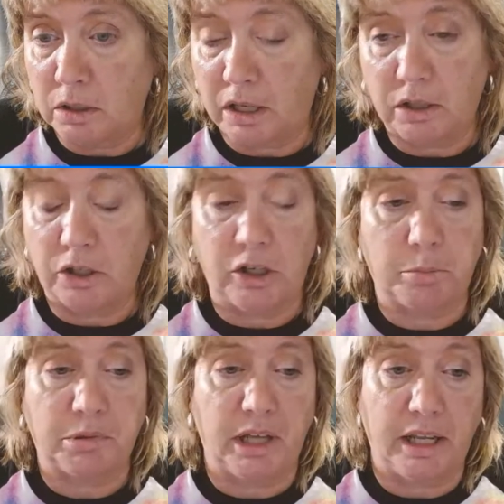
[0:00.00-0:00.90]
I don't know who
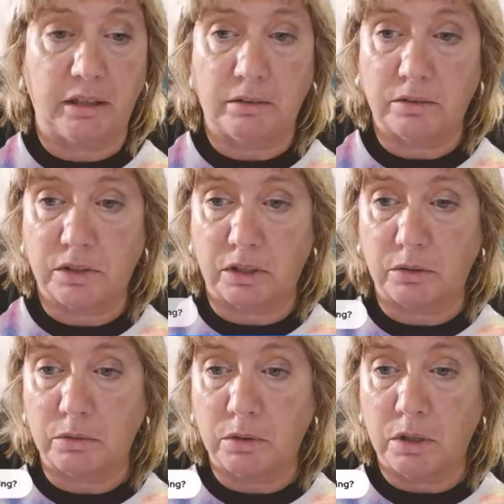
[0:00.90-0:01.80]
you're playing.
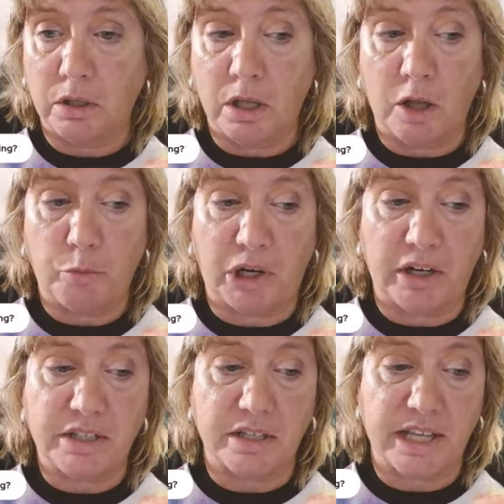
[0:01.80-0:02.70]
So
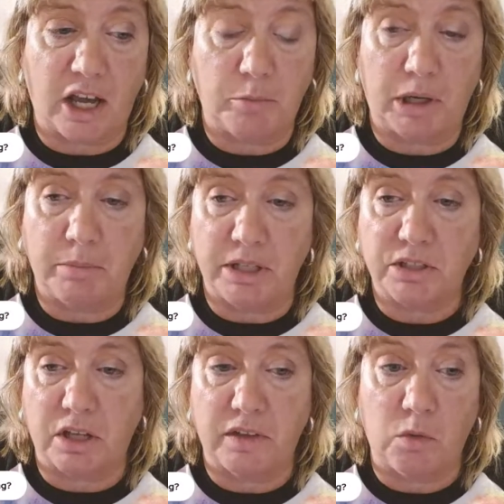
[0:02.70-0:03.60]
Barry says, how about
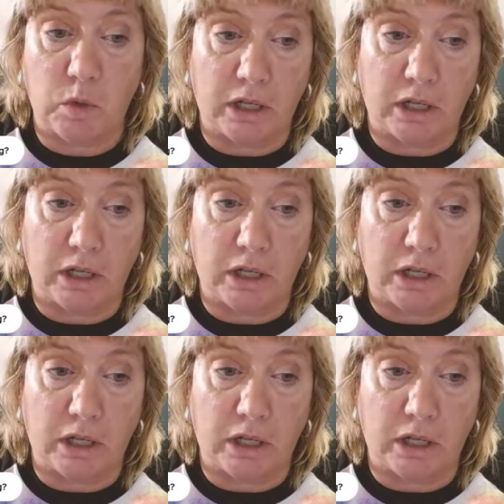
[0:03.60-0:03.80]
men's clothing?